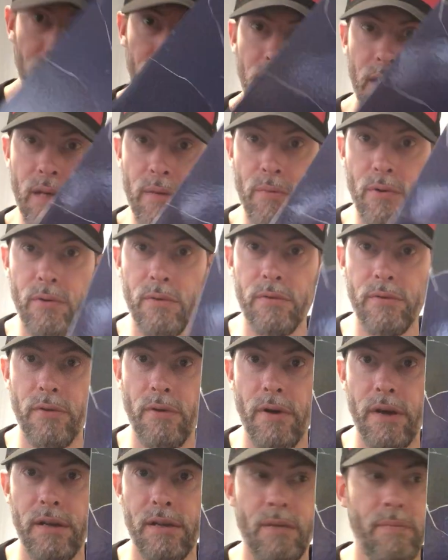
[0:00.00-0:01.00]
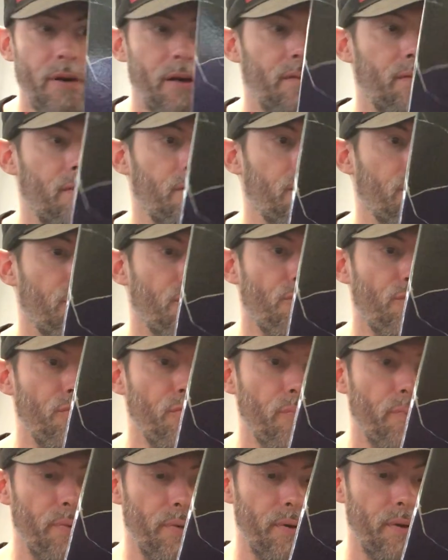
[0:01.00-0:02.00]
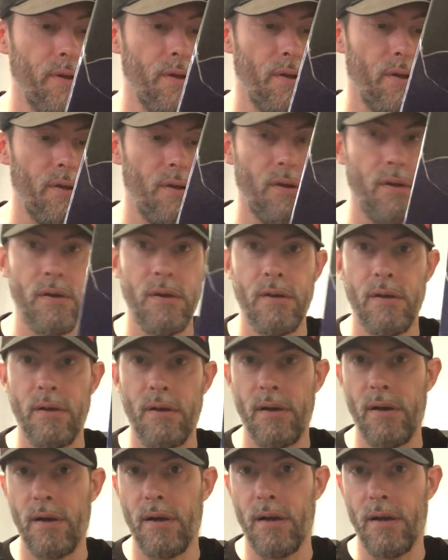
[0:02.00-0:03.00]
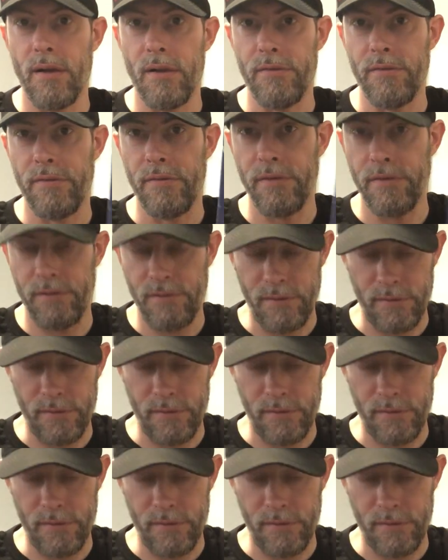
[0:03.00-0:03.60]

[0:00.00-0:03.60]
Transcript: label, no idea about this group. Uh, so this